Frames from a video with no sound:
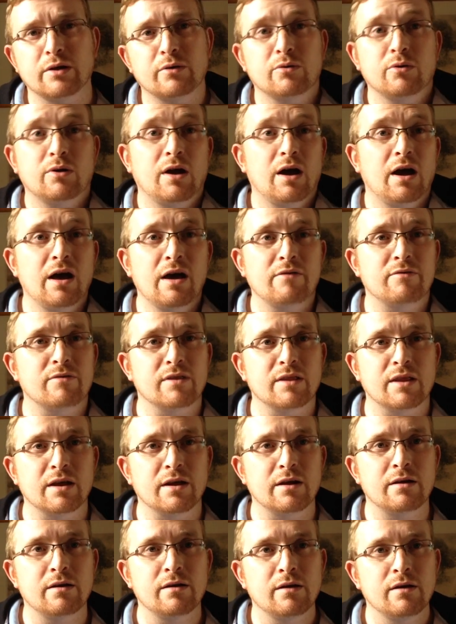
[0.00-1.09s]
could I have it
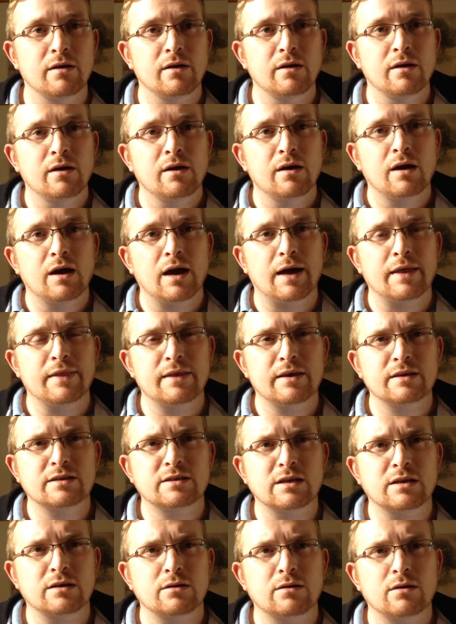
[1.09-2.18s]
then?" And they
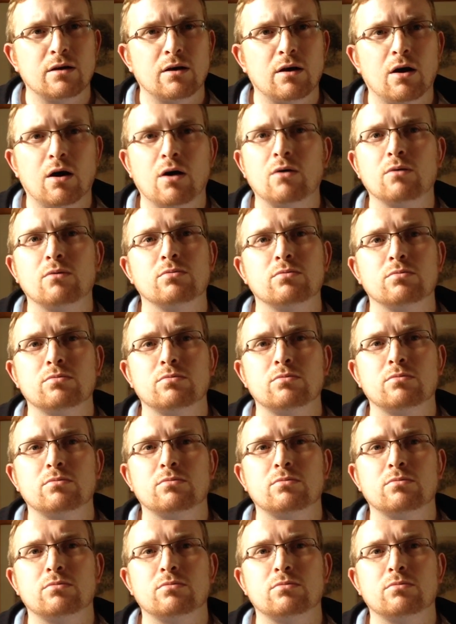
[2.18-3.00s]
said, "Oh,